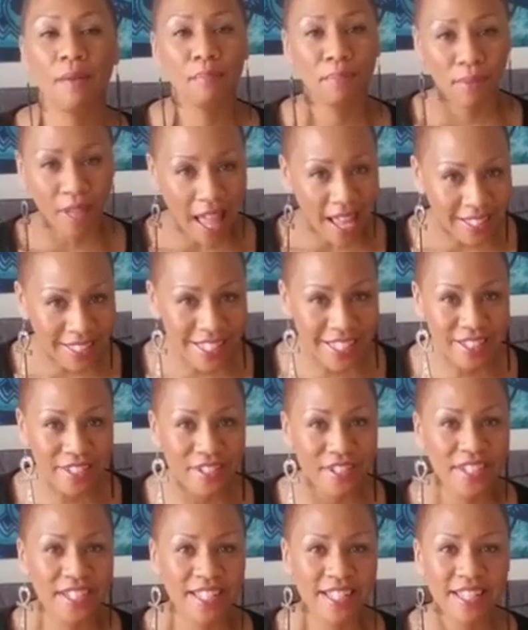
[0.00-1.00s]
blocked
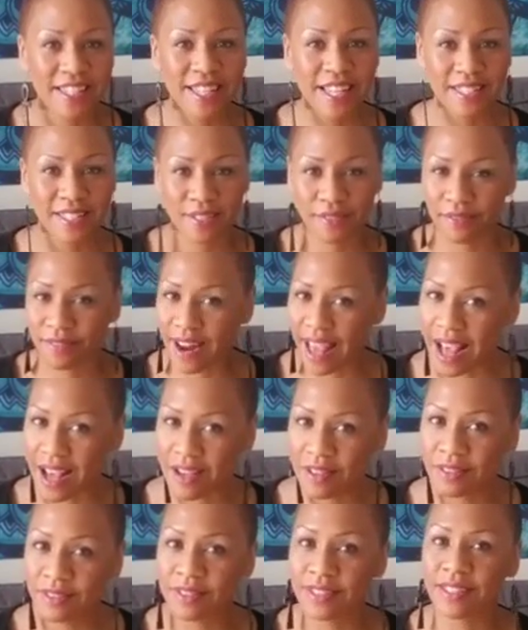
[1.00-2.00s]
energy that's
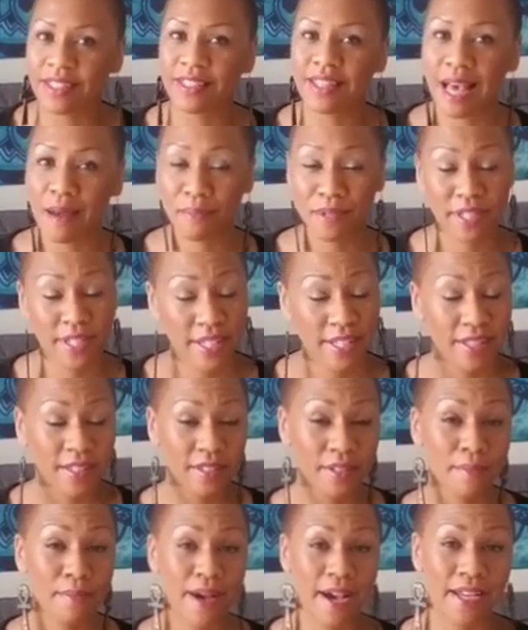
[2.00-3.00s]
around that
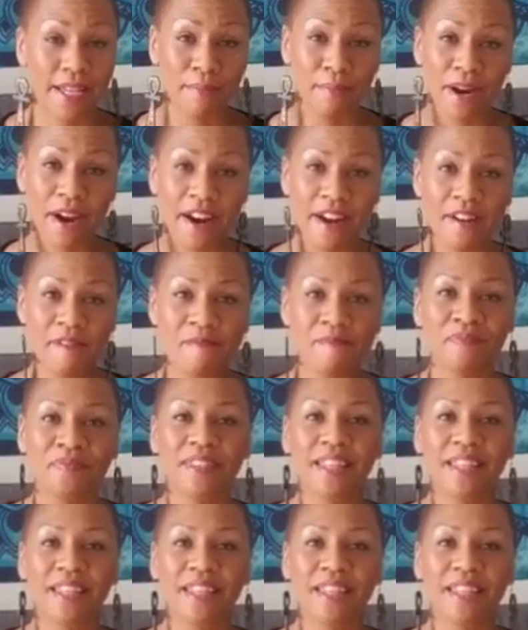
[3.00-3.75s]
particular body part.